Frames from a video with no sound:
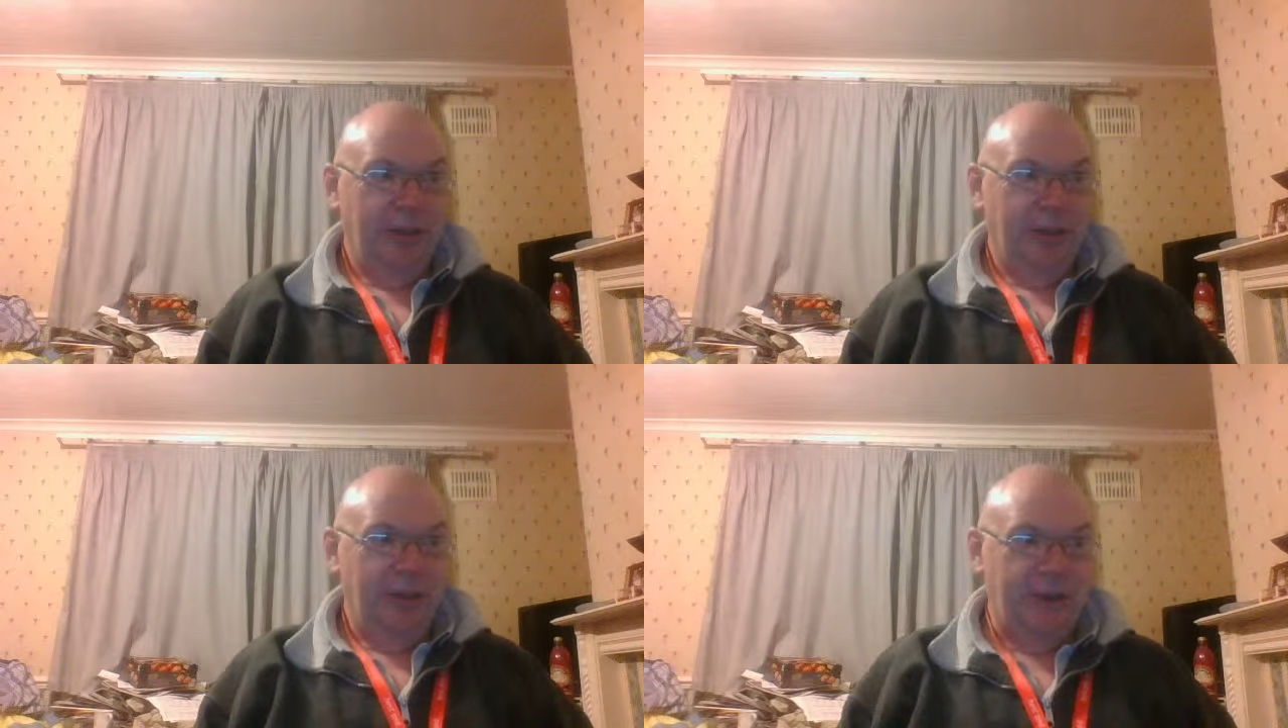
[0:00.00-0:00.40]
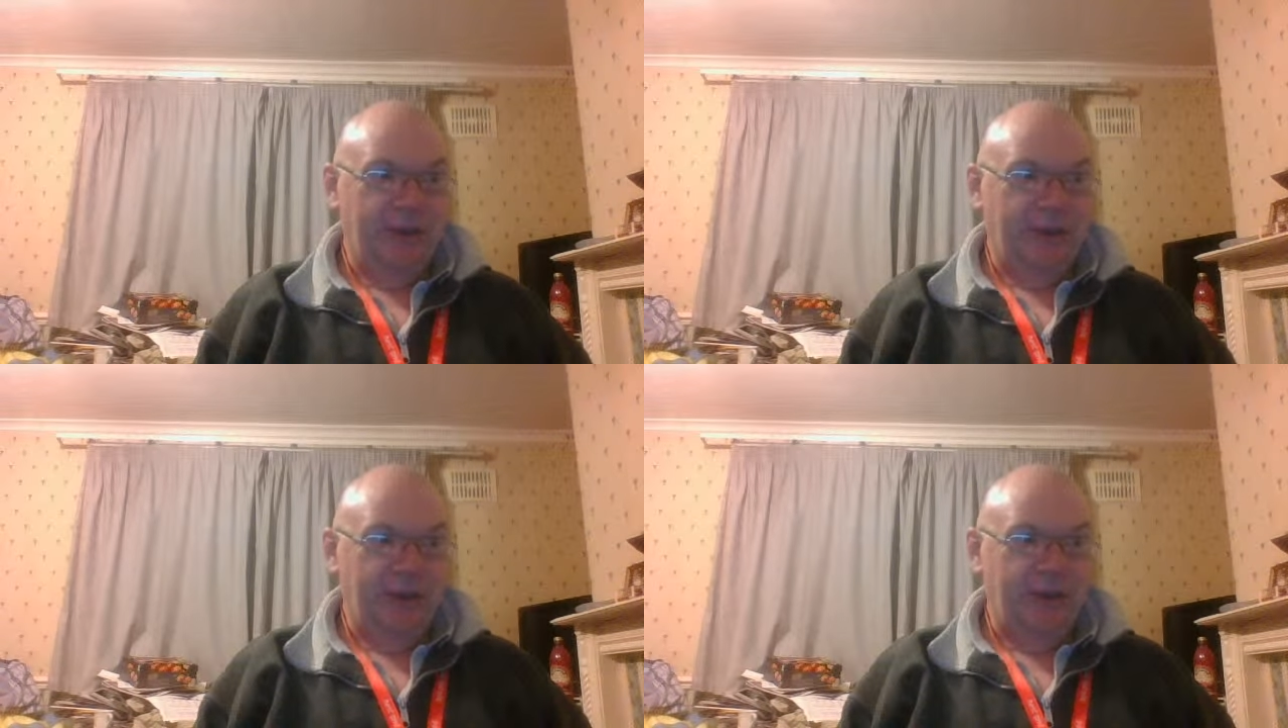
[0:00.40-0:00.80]

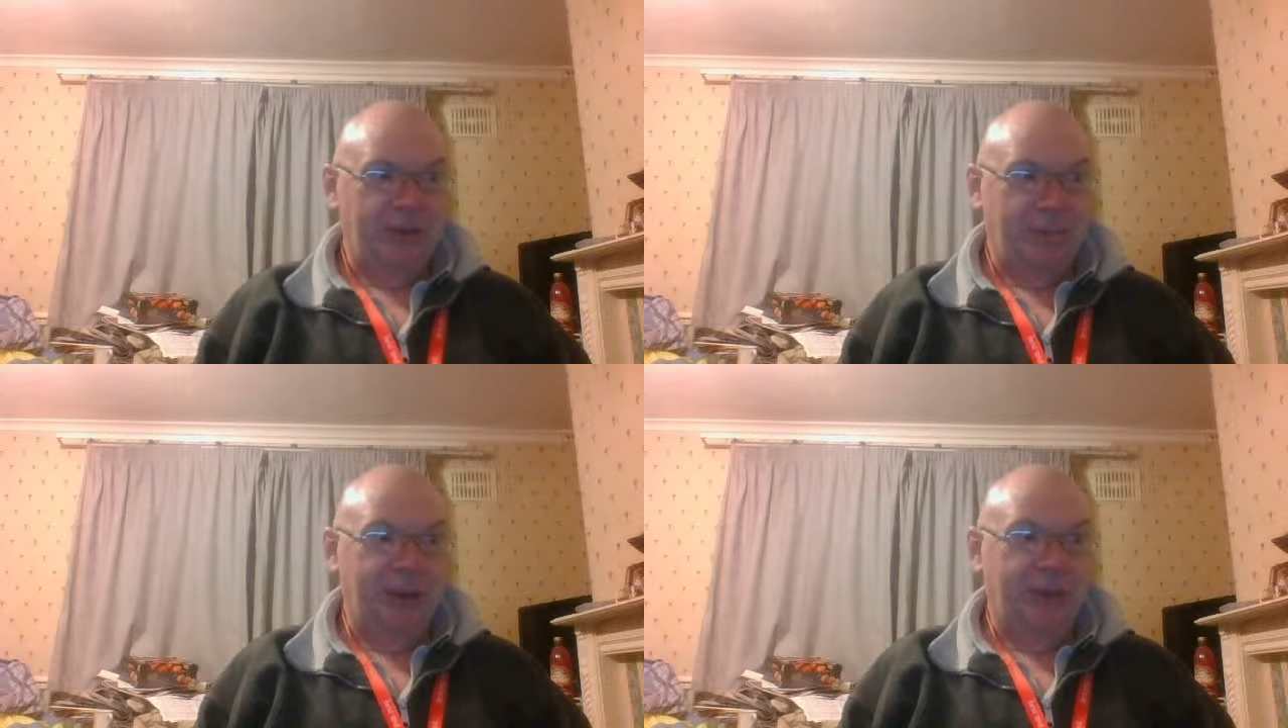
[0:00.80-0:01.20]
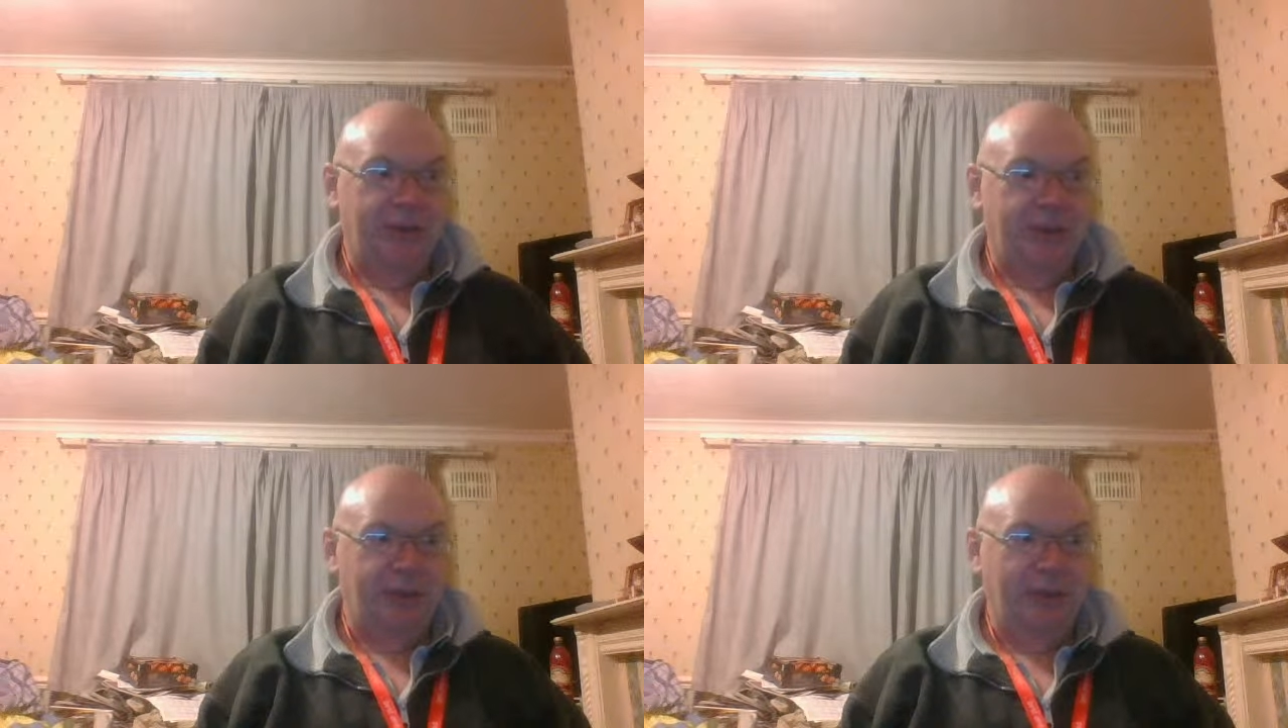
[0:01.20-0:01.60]
This is the big
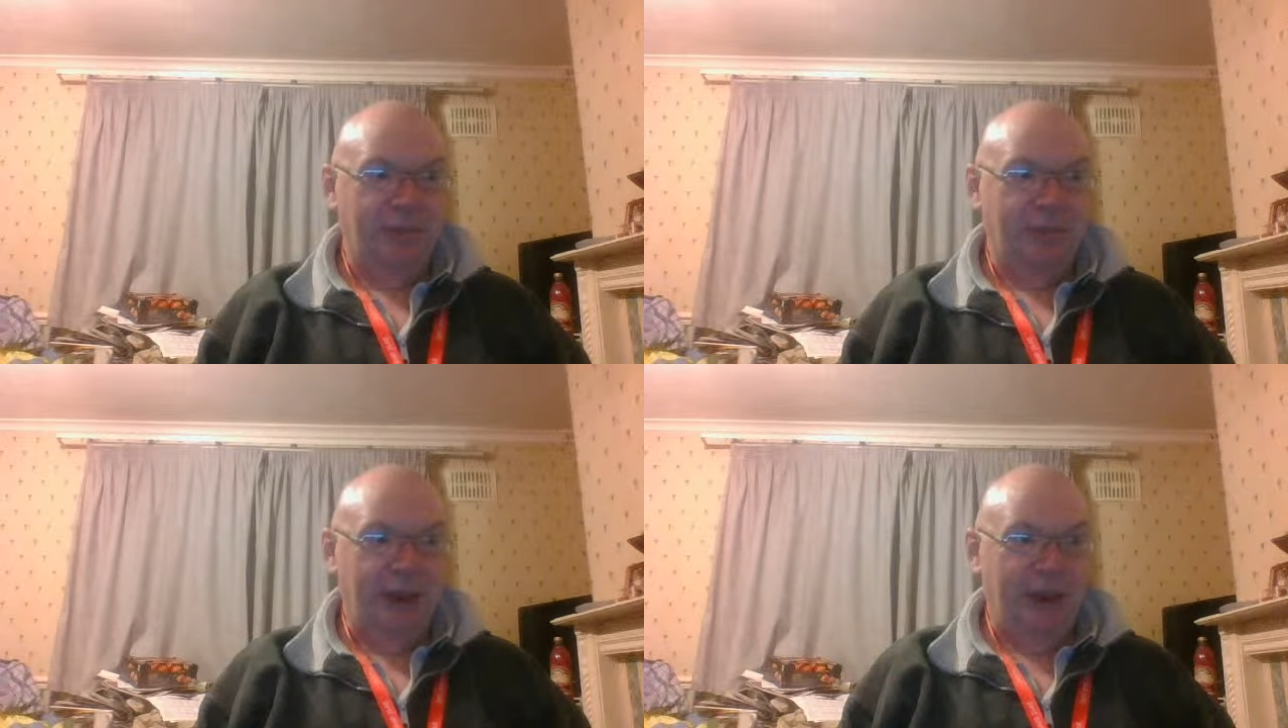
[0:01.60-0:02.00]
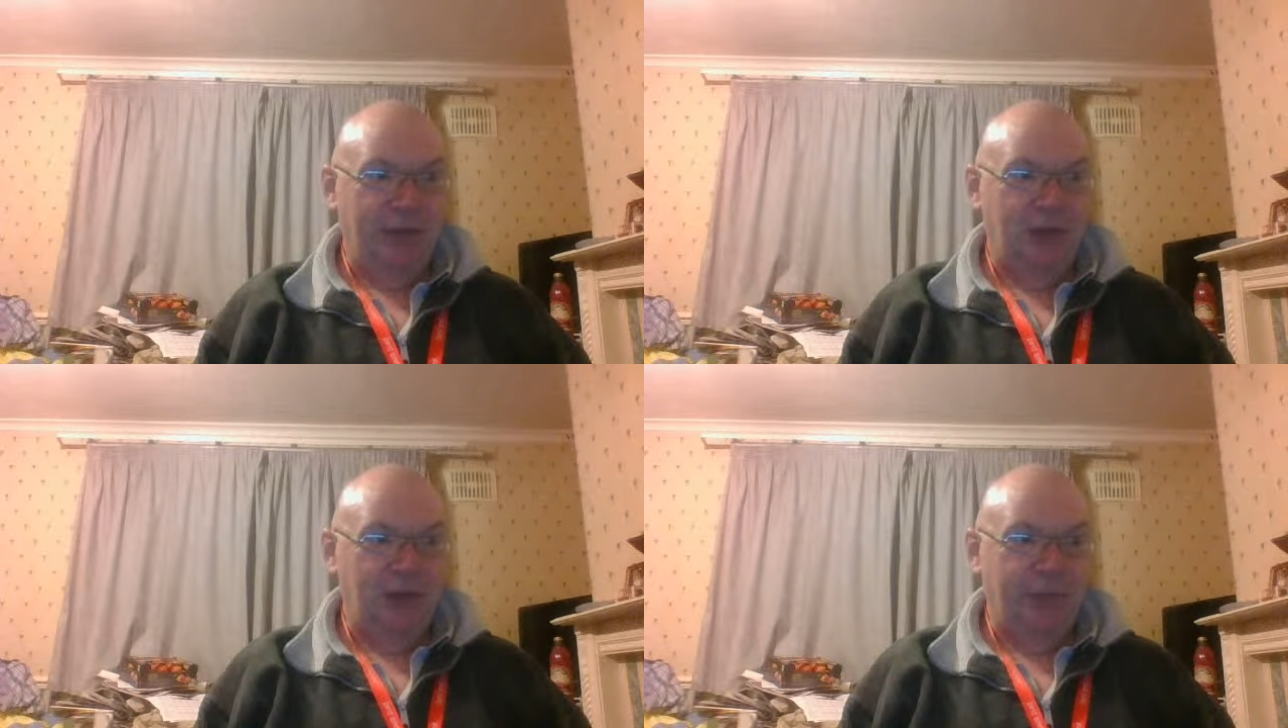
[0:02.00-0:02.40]
thing in
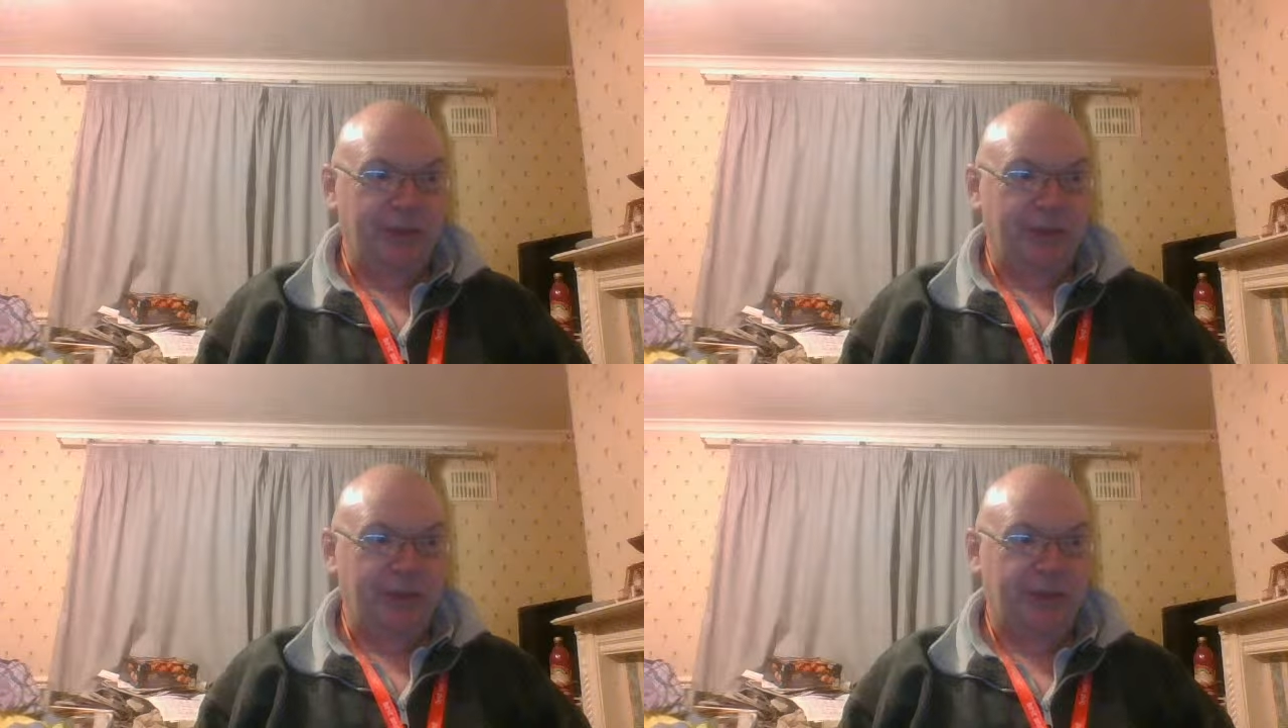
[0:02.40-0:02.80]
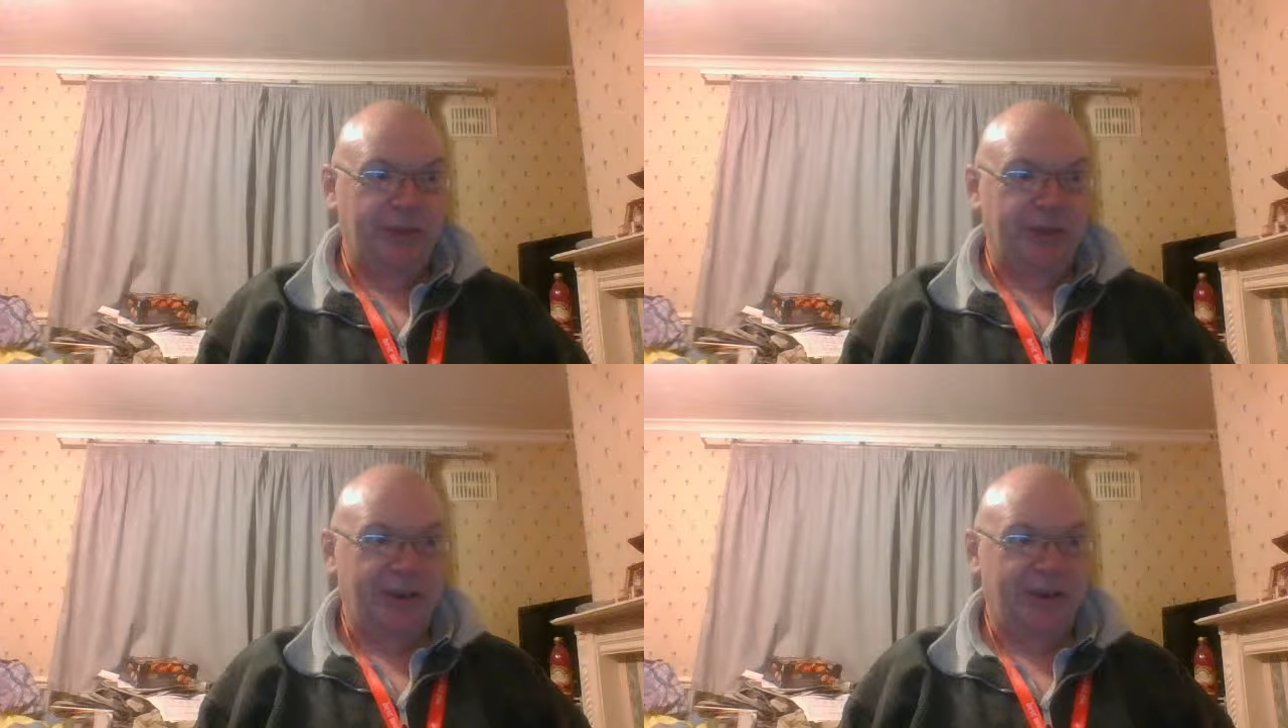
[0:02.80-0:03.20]
marriage when the
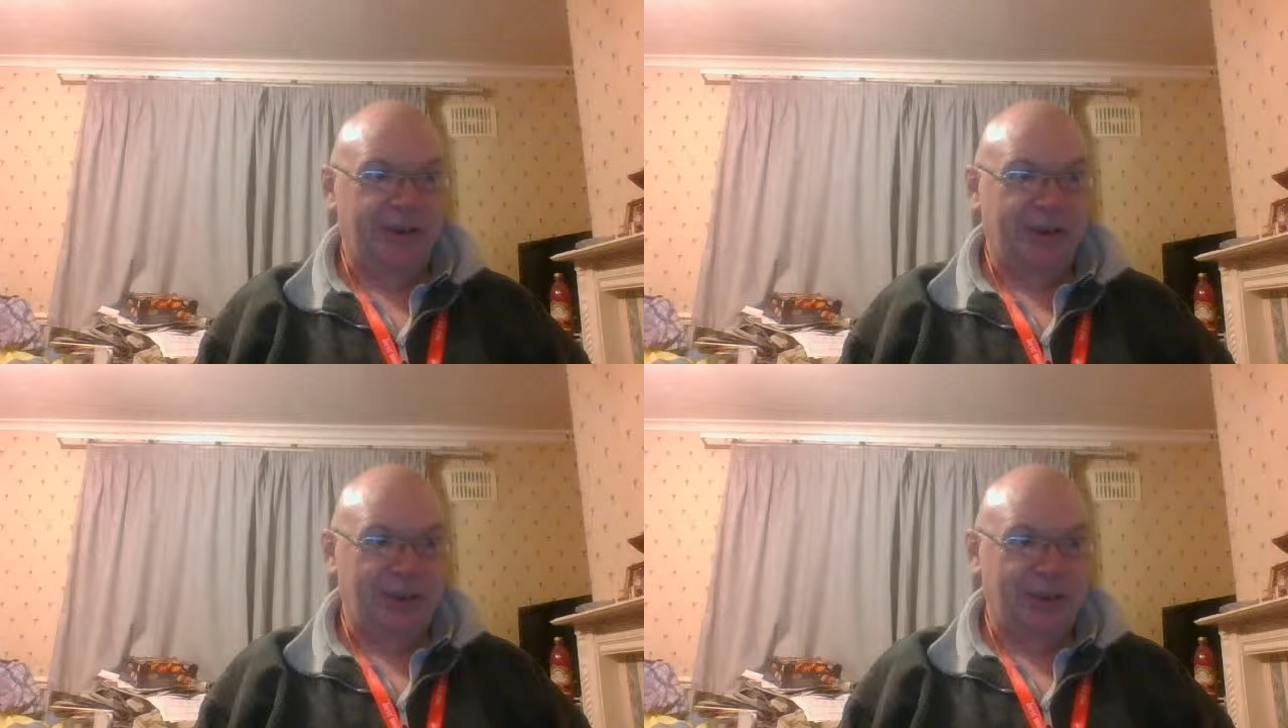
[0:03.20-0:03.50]
sex,